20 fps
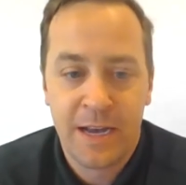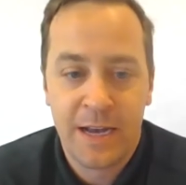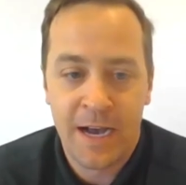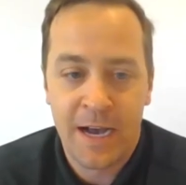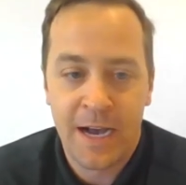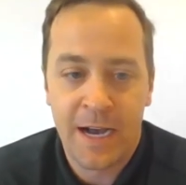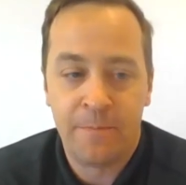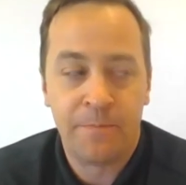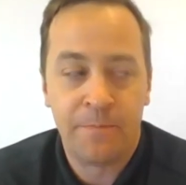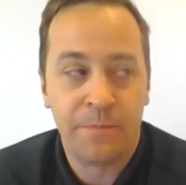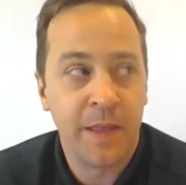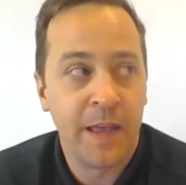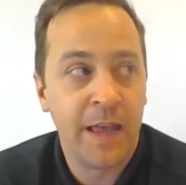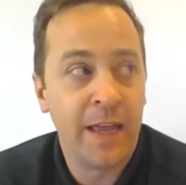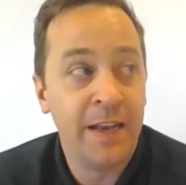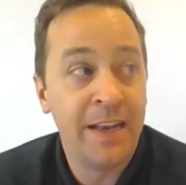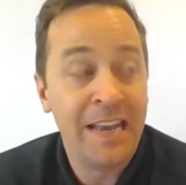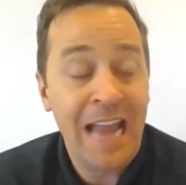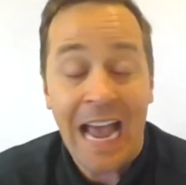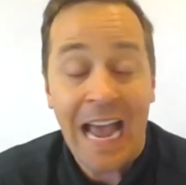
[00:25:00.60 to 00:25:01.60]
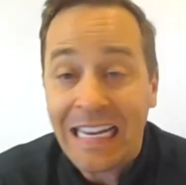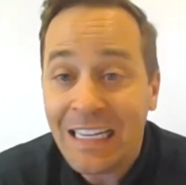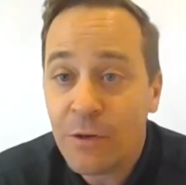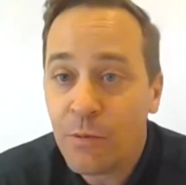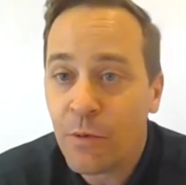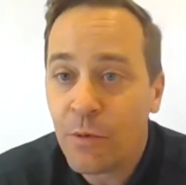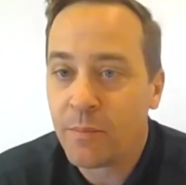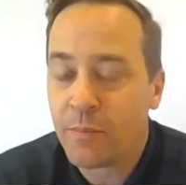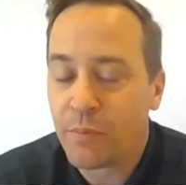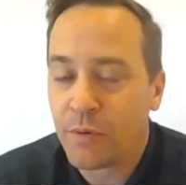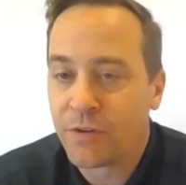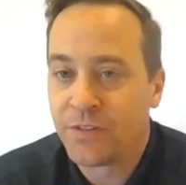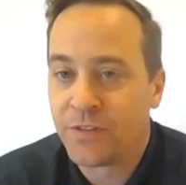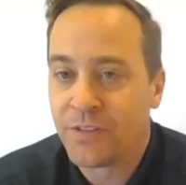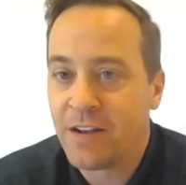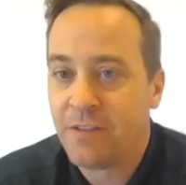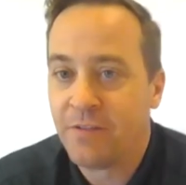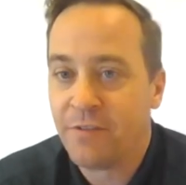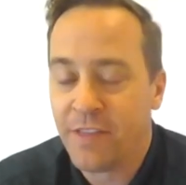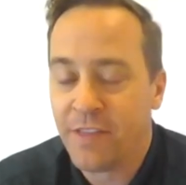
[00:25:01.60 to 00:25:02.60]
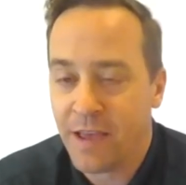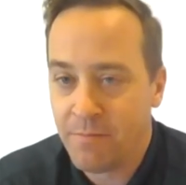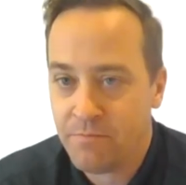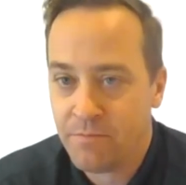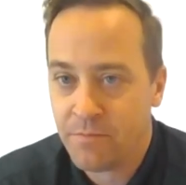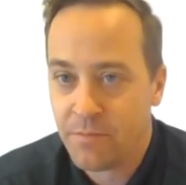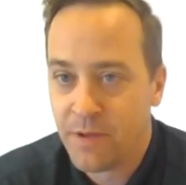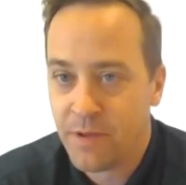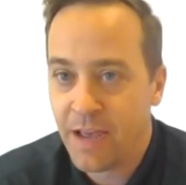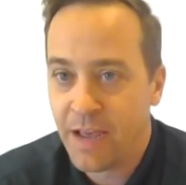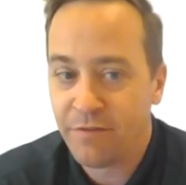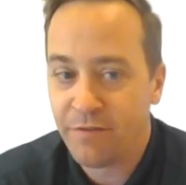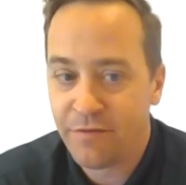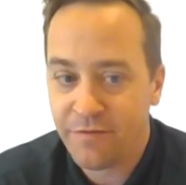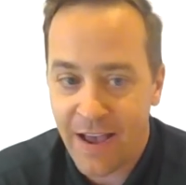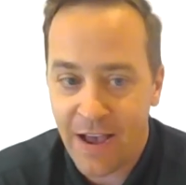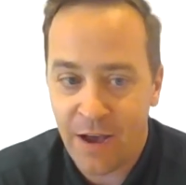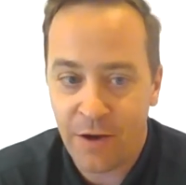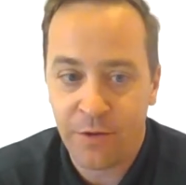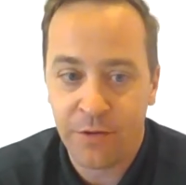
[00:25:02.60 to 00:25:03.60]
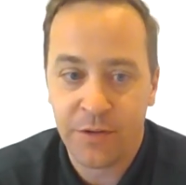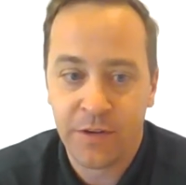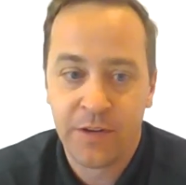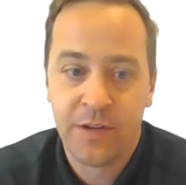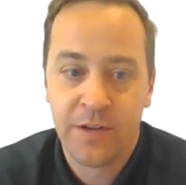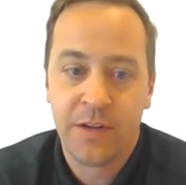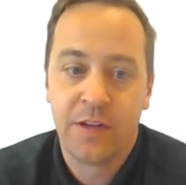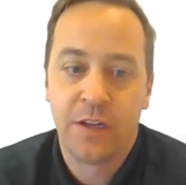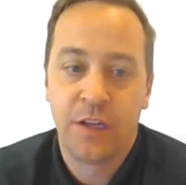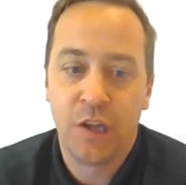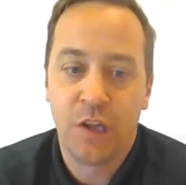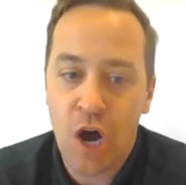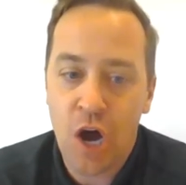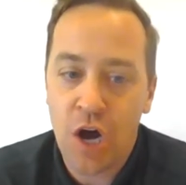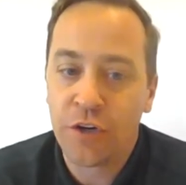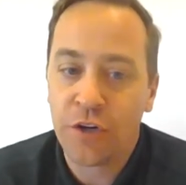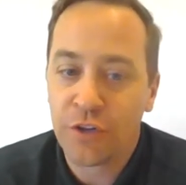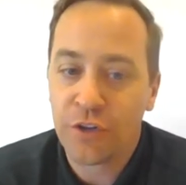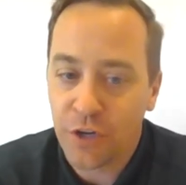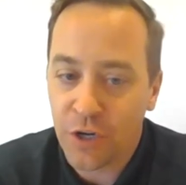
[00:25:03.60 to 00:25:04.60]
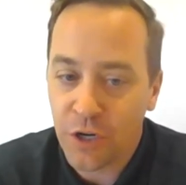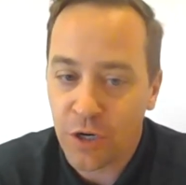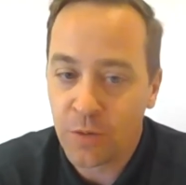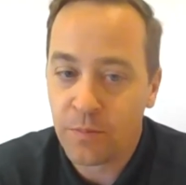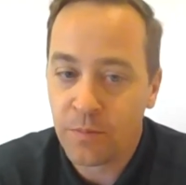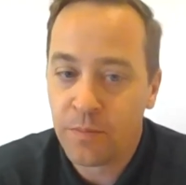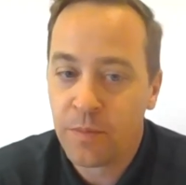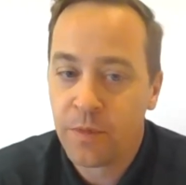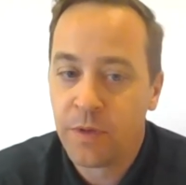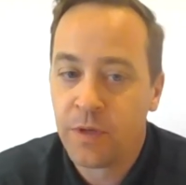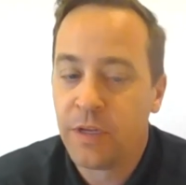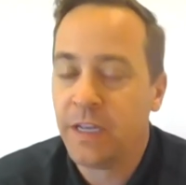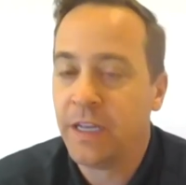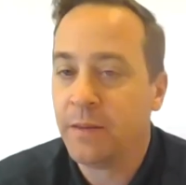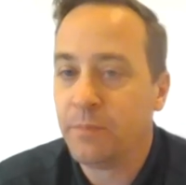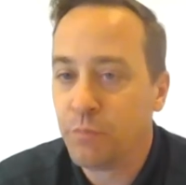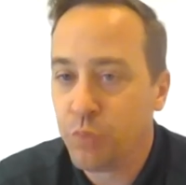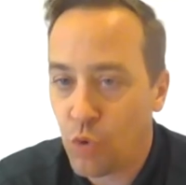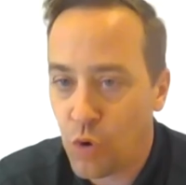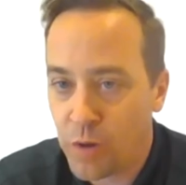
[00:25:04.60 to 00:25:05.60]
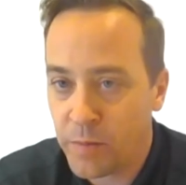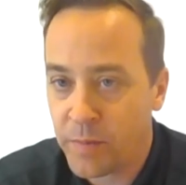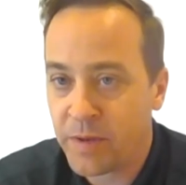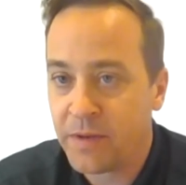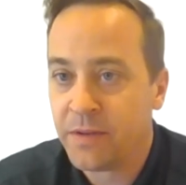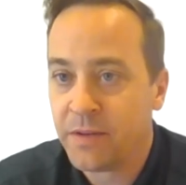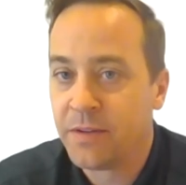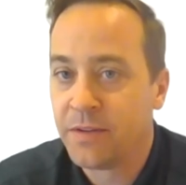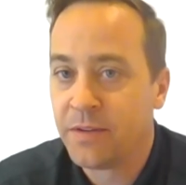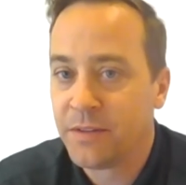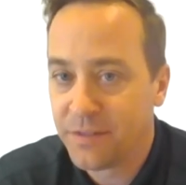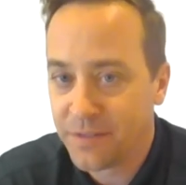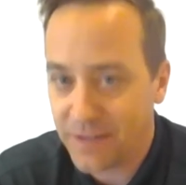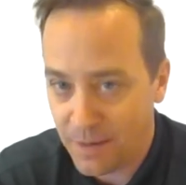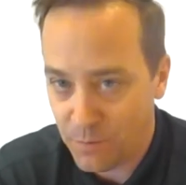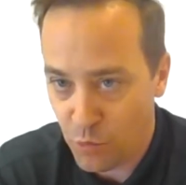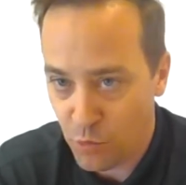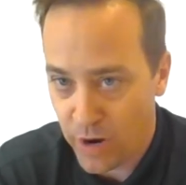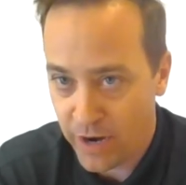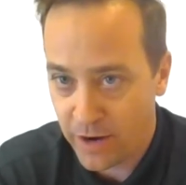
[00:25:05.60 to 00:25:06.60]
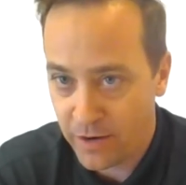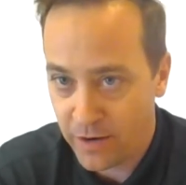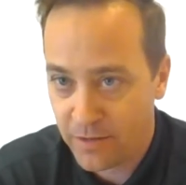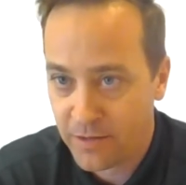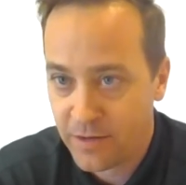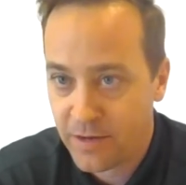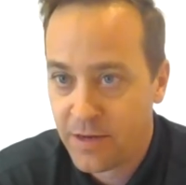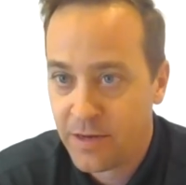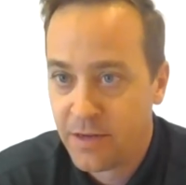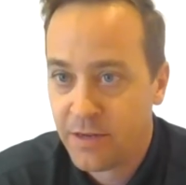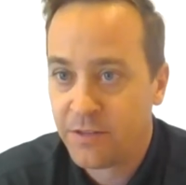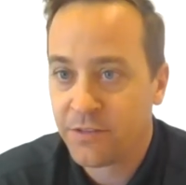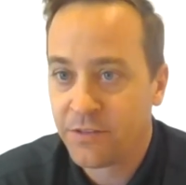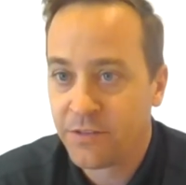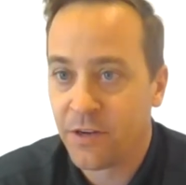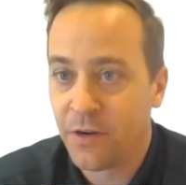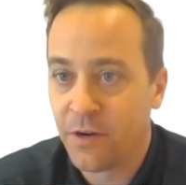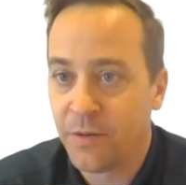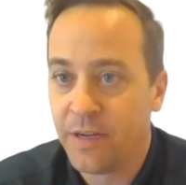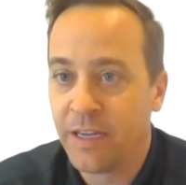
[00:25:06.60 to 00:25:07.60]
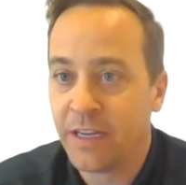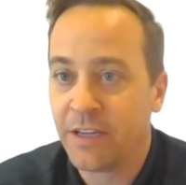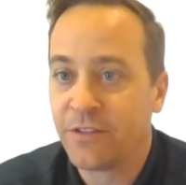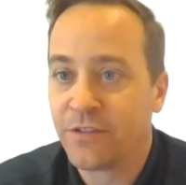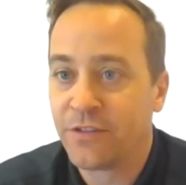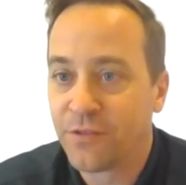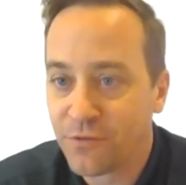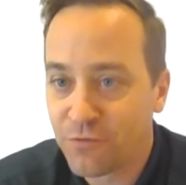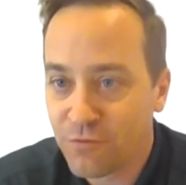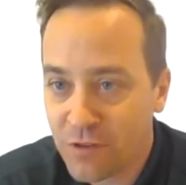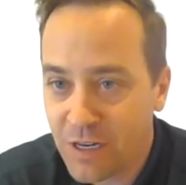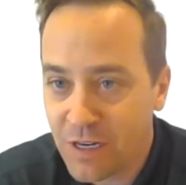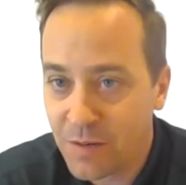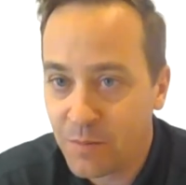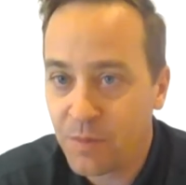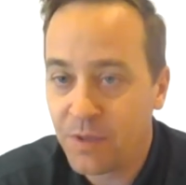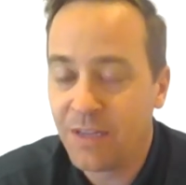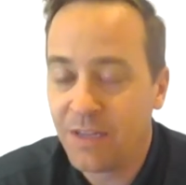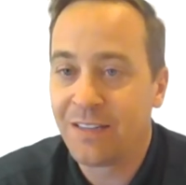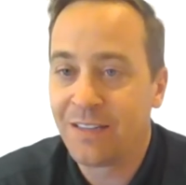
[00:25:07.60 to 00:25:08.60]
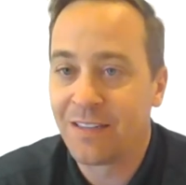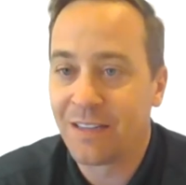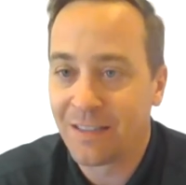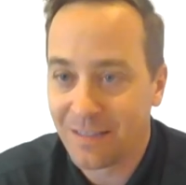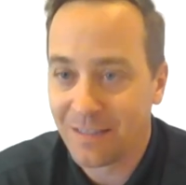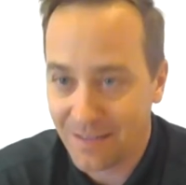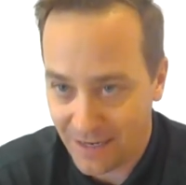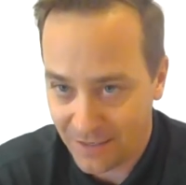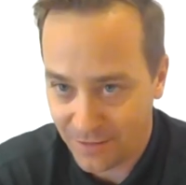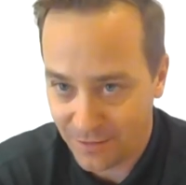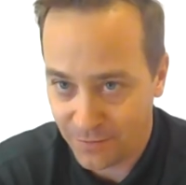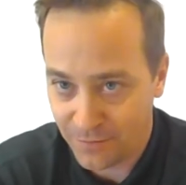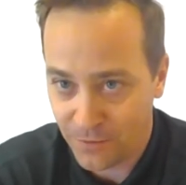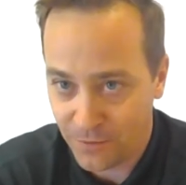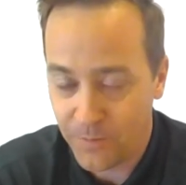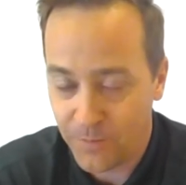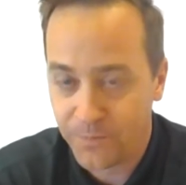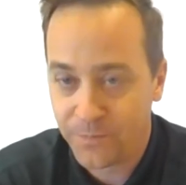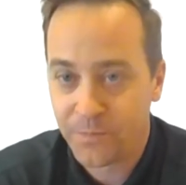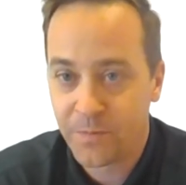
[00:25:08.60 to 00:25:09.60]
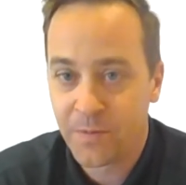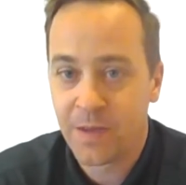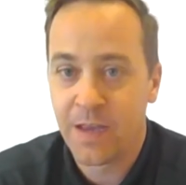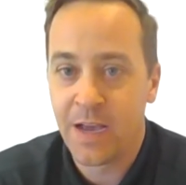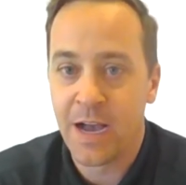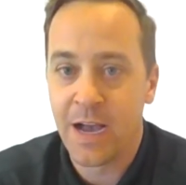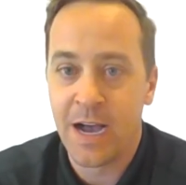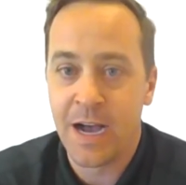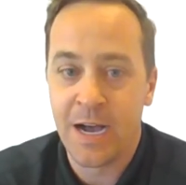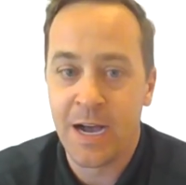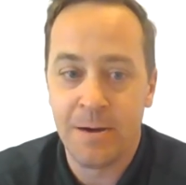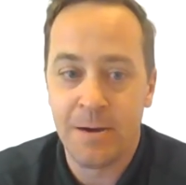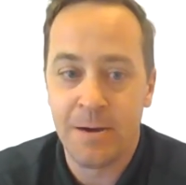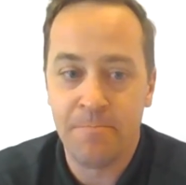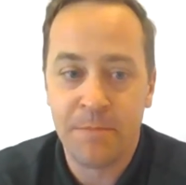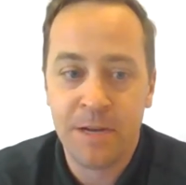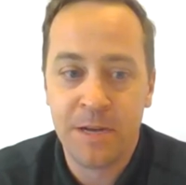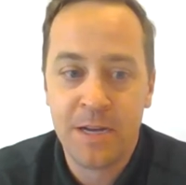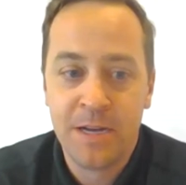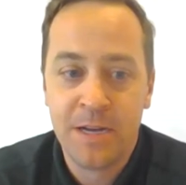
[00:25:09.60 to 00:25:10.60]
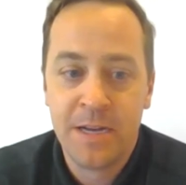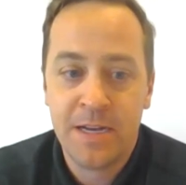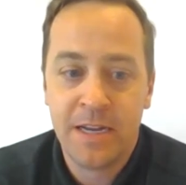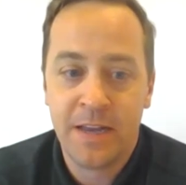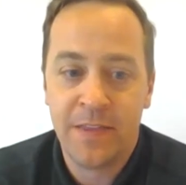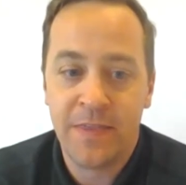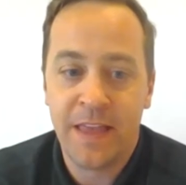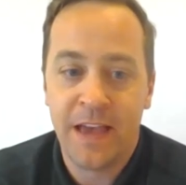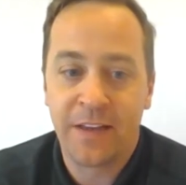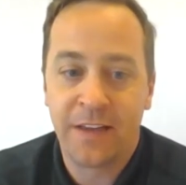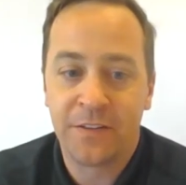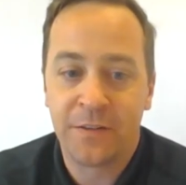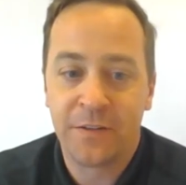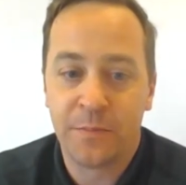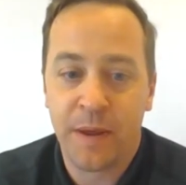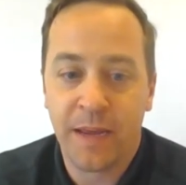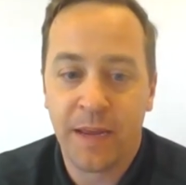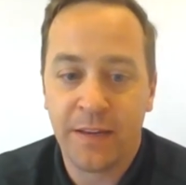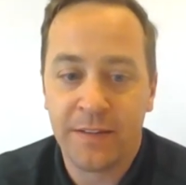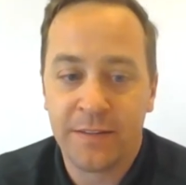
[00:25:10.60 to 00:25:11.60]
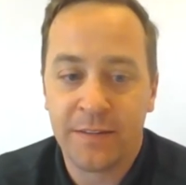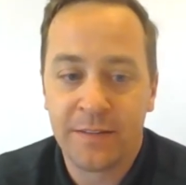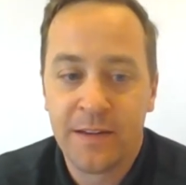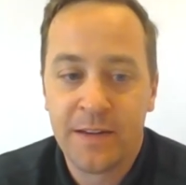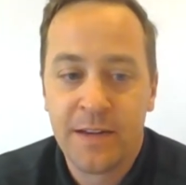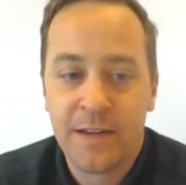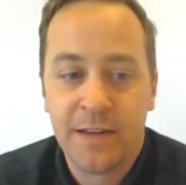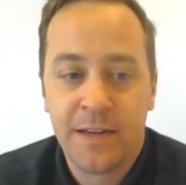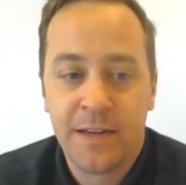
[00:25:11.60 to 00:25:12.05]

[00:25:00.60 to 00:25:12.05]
and 91% of them have found long-term employment somewhere. So extremely successful in that space.